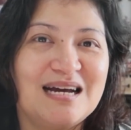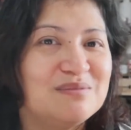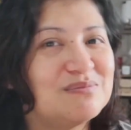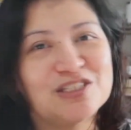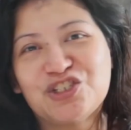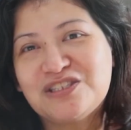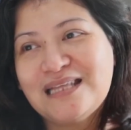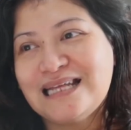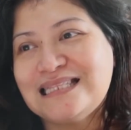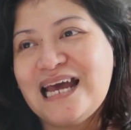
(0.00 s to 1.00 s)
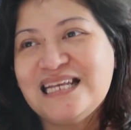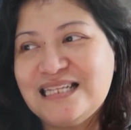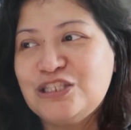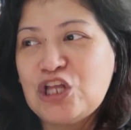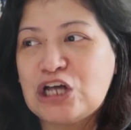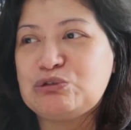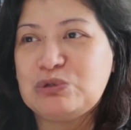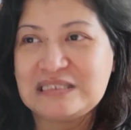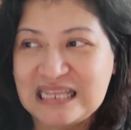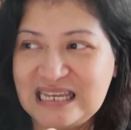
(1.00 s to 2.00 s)
Um, it's just that I did not
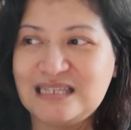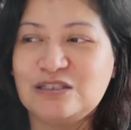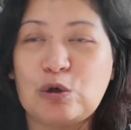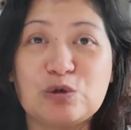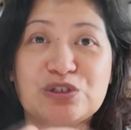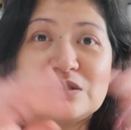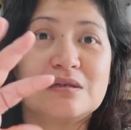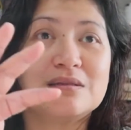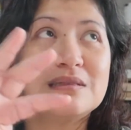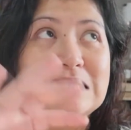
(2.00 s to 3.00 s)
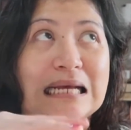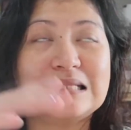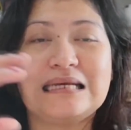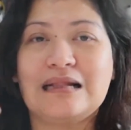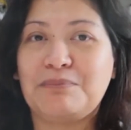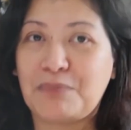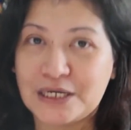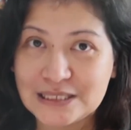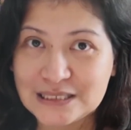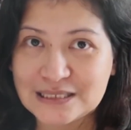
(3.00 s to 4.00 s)
retain those technical
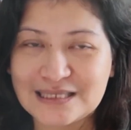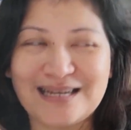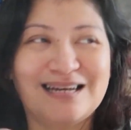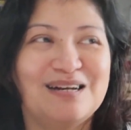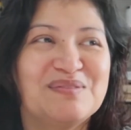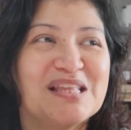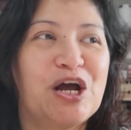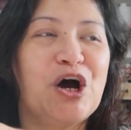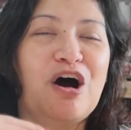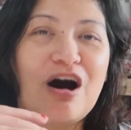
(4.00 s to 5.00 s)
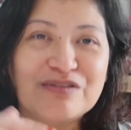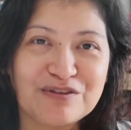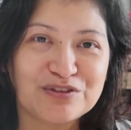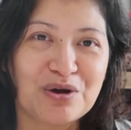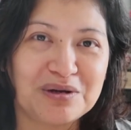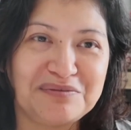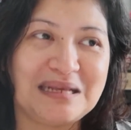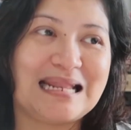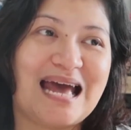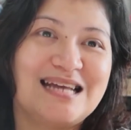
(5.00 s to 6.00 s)
parts of the
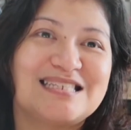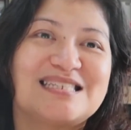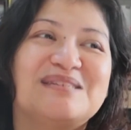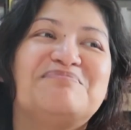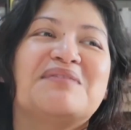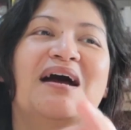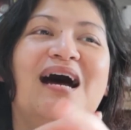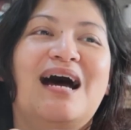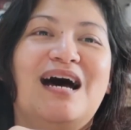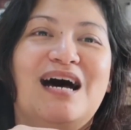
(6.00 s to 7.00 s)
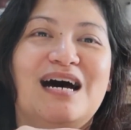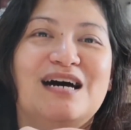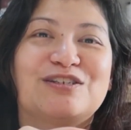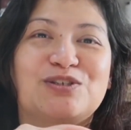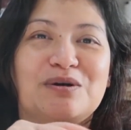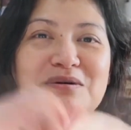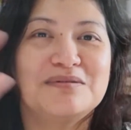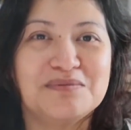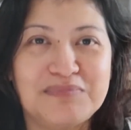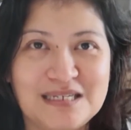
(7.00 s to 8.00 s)
photography class. Uh,
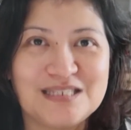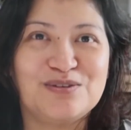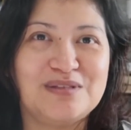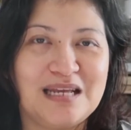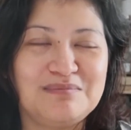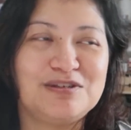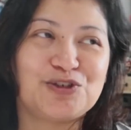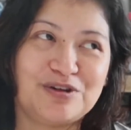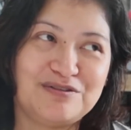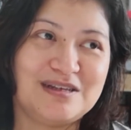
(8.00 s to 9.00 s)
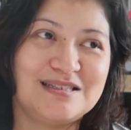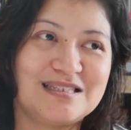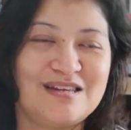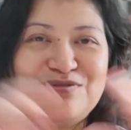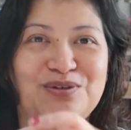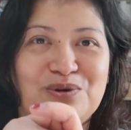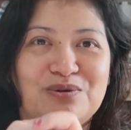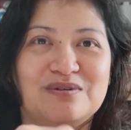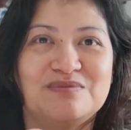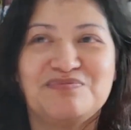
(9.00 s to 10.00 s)
so please don't hate me, Sir Vince, if, you
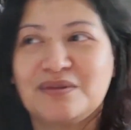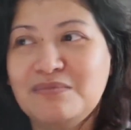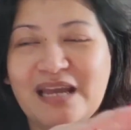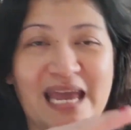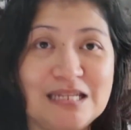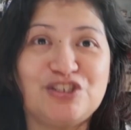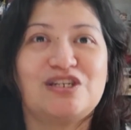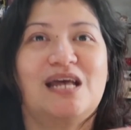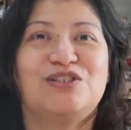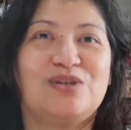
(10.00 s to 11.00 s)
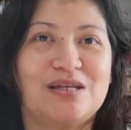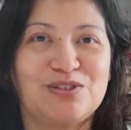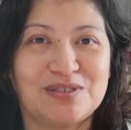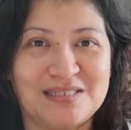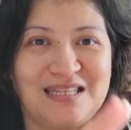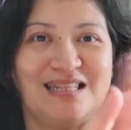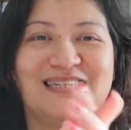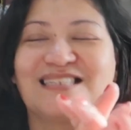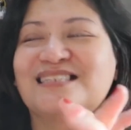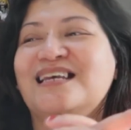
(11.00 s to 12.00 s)
know, by any chance you get to see
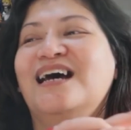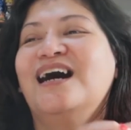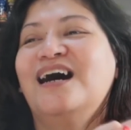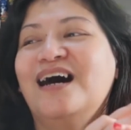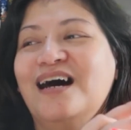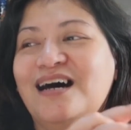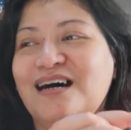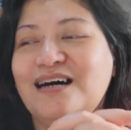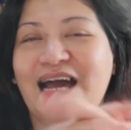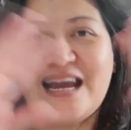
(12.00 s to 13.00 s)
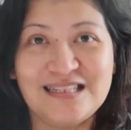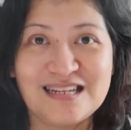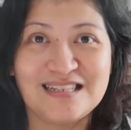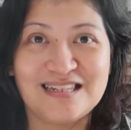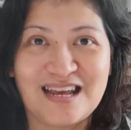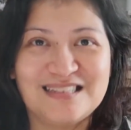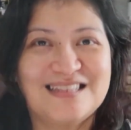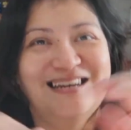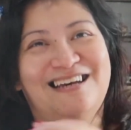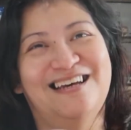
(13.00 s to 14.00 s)
this. Uh, I D
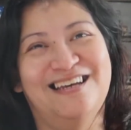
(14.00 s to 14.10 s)
ninety-nine.